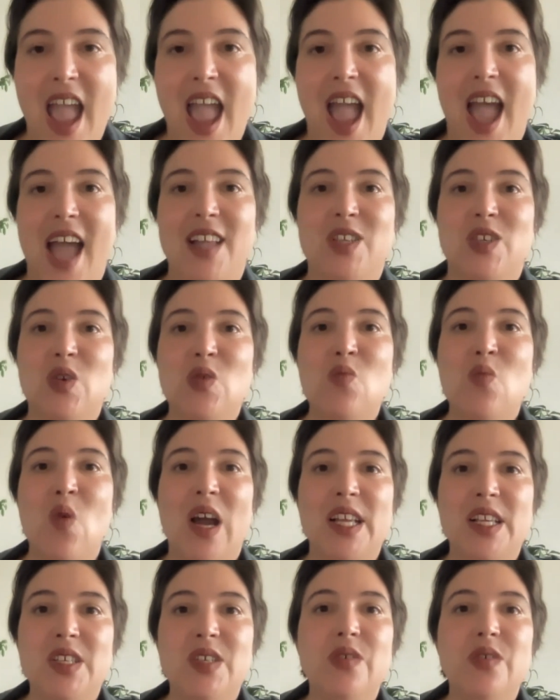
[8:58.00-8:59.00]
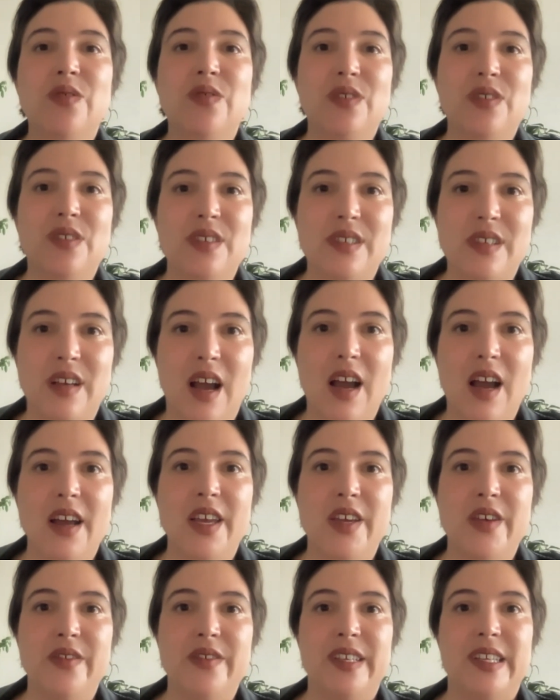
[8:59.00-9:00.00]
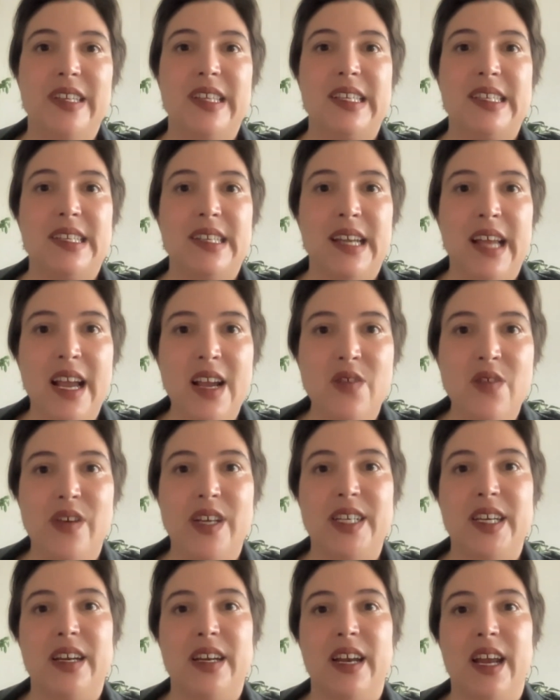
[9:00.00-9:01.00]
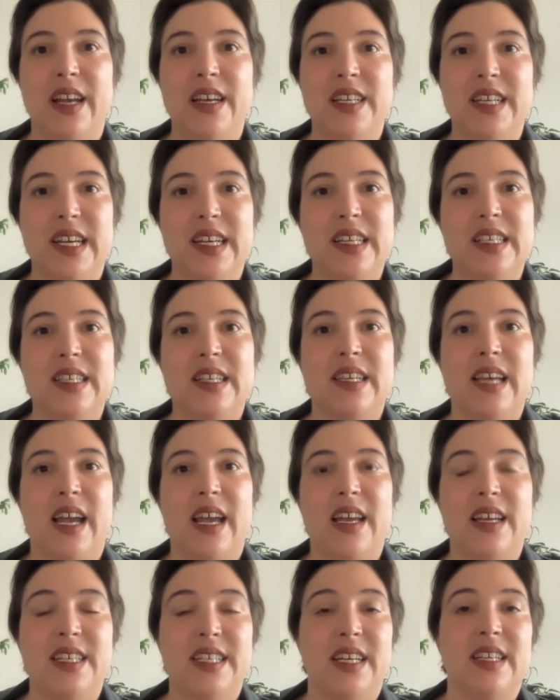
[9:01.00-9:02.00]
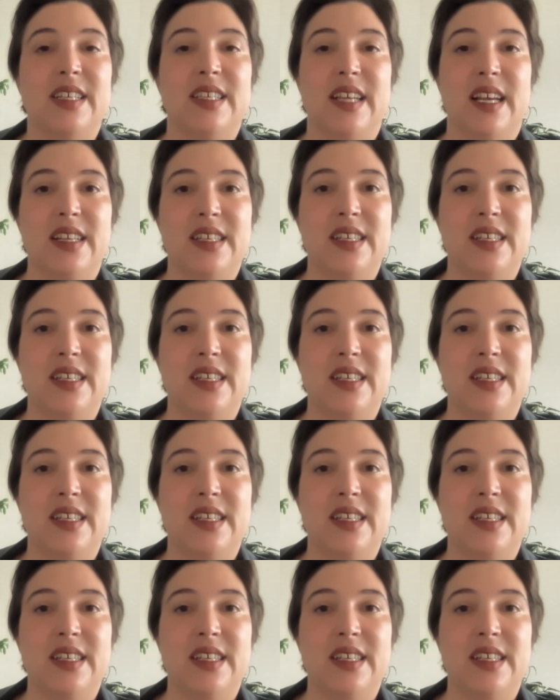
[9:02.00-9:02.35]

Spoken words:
And so once you start using this language, and genocide